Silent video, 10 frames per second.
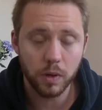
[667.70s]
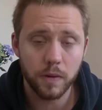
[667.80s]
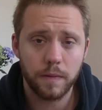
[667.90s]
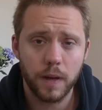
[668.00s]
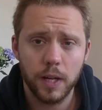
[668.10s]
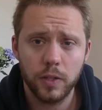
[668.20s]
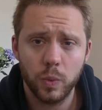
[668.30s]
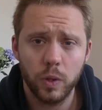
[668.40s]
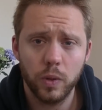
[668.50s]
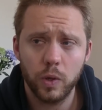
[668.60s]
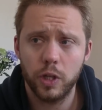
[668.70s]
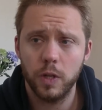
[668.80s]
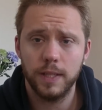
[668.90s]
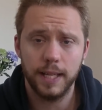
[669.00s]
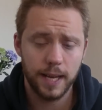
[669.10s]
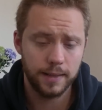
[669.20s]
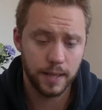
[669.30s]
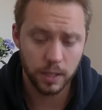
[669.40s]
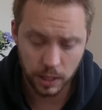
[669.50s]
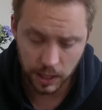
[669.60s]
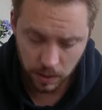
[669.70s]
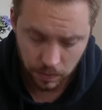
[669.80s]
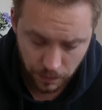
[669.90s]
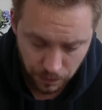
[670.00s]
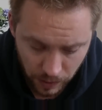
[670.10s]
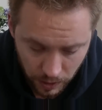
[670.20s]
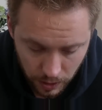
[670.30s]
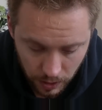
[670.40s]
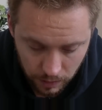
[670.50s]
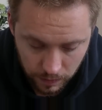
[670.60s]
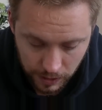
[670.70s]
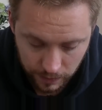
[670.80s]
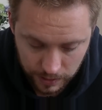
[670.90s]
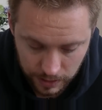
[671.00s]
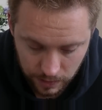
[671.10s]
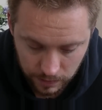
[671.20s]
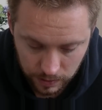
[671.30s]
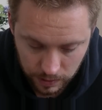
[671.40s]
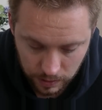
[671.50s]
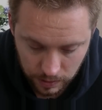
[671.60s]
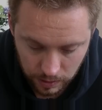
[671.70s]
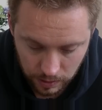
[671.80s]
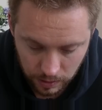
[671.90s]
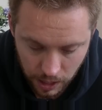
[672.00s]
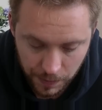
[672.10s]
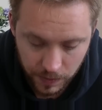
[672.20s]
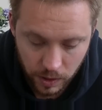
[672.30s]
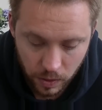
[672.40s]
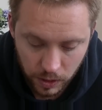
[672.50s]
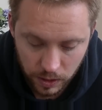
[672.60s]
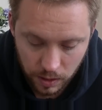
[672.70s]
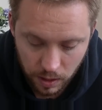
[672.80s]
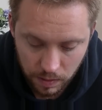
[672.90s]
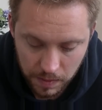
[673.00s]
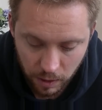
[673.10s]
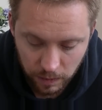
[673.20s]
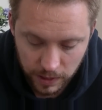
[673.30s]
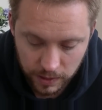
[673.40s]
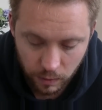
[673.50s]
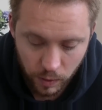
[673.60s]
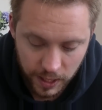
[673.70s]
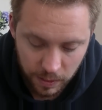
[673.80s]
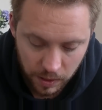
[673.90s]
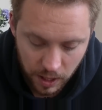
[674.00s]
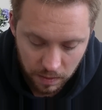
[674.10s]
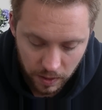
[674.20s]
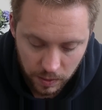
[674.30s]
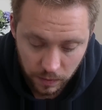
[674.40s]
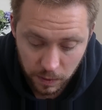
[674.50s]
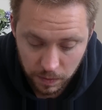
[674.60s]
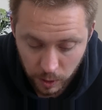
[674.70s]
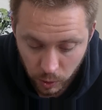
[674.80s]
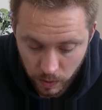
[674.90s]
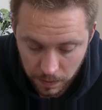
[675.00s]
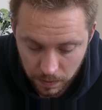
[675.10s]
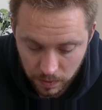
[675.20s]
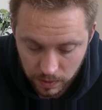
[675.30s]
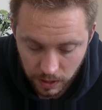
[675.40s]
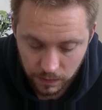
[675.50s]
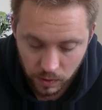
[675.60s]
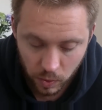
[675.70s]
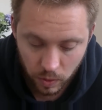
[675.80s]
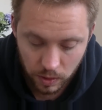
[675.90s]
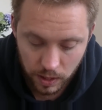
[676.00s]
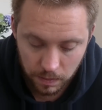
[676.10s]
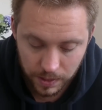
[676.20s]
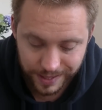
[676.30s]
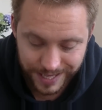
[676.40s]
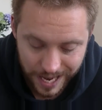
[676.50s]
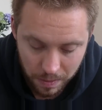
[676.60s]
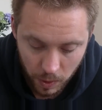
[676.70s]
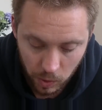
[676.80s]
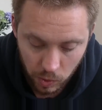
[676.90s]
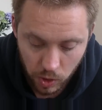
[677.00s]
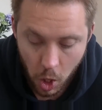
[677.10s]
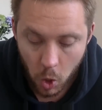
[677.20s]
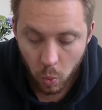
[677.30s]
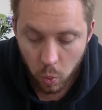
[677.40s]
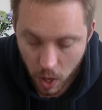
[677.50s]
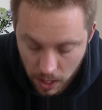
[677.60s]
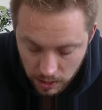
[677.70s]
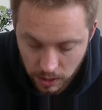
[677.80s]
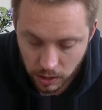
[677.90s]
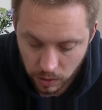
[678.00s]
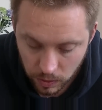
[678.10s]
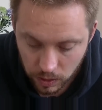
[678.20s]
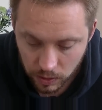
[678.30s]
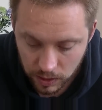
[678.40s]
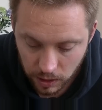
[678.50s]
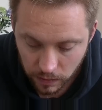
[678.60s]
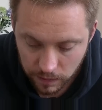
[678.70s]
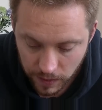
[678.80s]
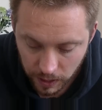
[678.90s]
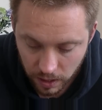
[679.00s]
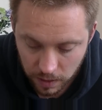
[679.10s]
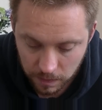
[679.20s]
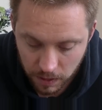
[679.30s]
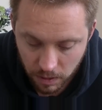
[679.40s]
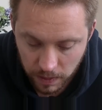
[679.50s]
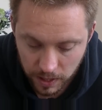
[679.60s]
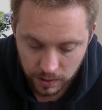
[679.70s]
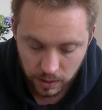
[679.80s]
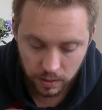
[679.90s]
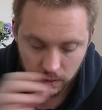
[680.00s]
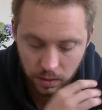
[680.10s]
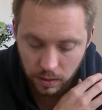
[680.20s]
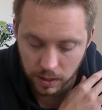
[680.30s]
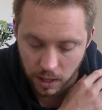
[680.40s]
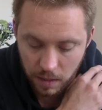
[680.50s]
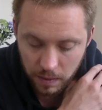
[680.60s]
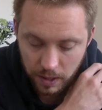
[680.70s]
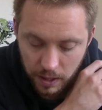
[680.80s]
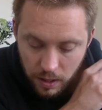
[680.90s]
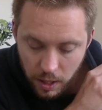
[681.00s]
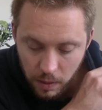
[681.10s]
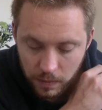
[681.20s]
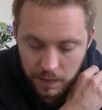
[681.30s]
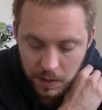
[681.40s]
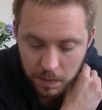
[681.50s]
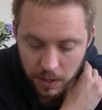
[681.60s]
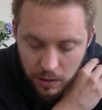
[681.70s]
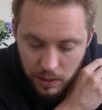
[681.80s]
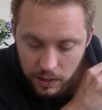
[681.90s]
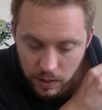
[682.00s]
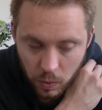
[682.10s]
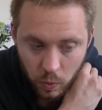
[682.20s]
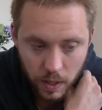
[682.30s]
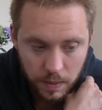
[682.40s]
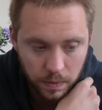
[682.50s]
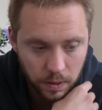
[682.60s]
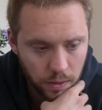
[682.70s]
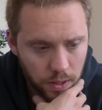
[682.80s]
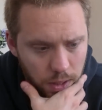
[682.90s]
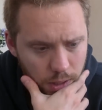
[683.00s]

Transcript: modifier to what you're shooting at, essentially, for cover saves. Up to 2 Skitarii may replace their radium carbines with special weapons. If the squad numbers 10 models, 1 additional Skitarii Vanguard may replace his carbine with a specialist weapon.